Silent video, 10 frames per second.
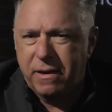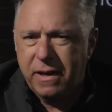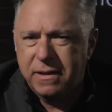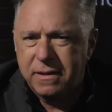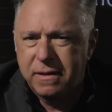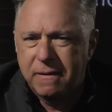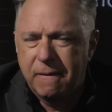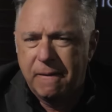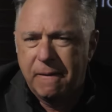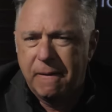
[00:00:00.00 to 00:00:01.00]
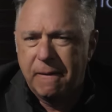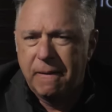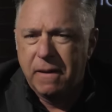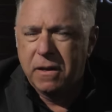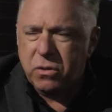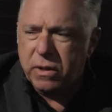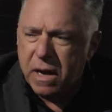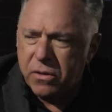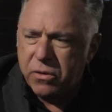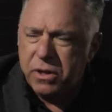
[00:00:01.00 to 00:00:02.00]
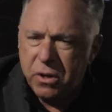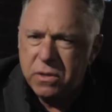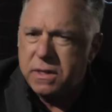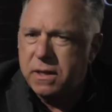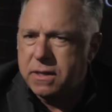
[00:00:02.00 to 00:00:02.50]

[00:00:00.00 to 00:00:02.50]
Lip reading: right? So then now they're using